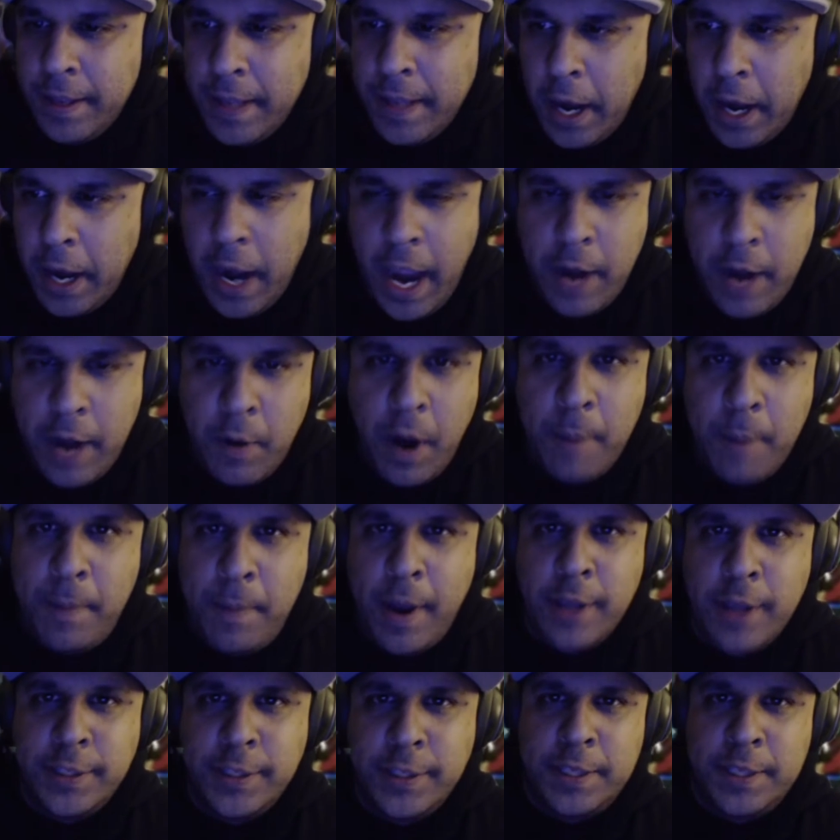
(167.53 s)
I don't want
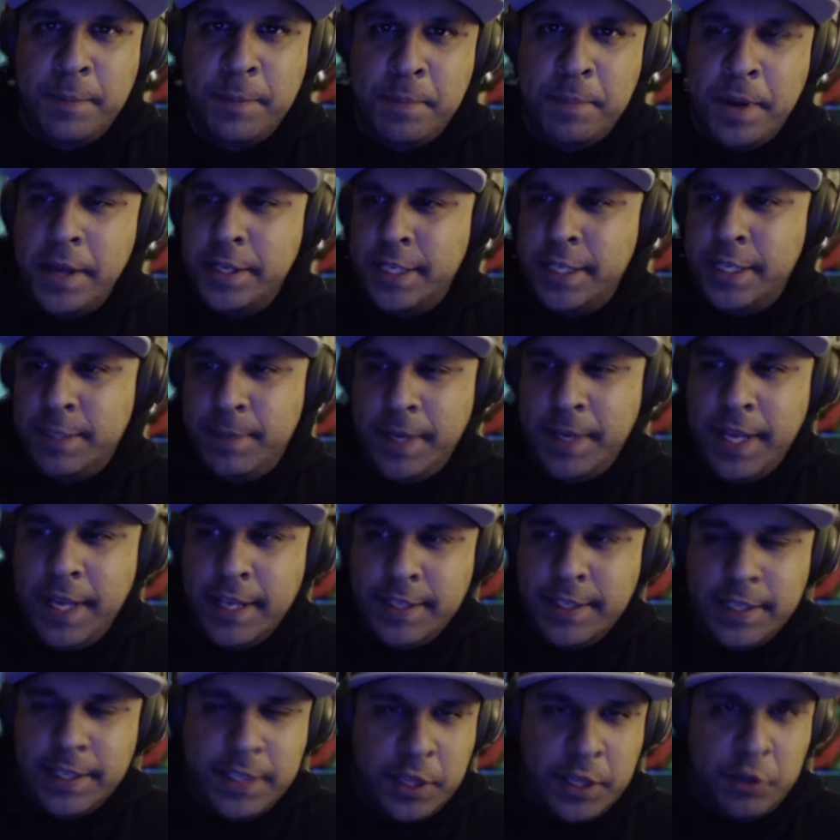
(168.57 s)
to pause this a bunch just
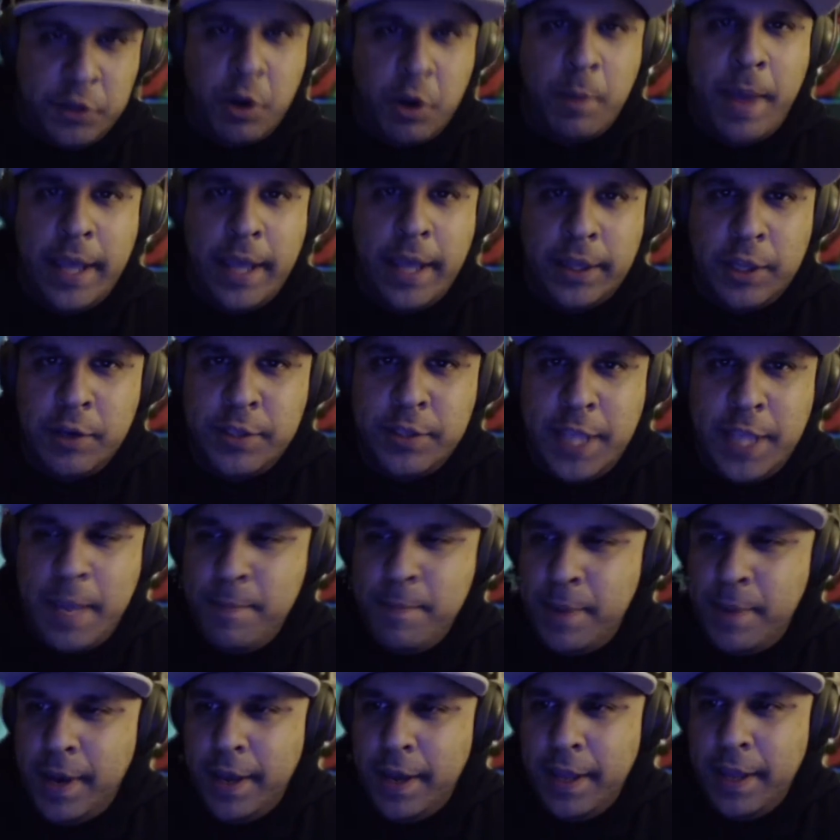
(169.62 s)
because it's a Throwback Thursday,
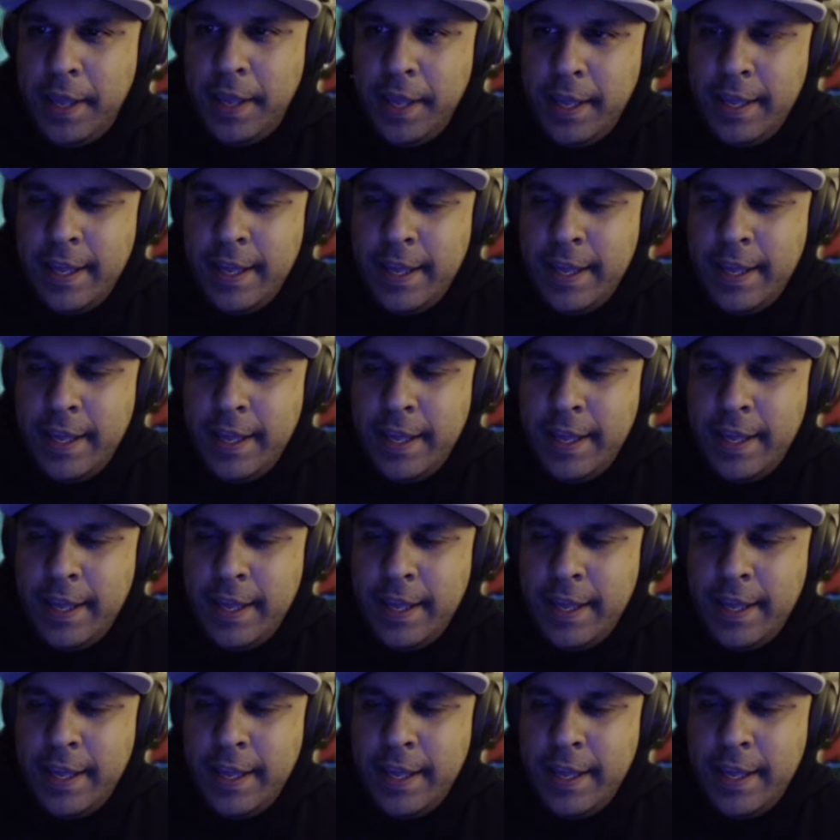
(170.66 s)
but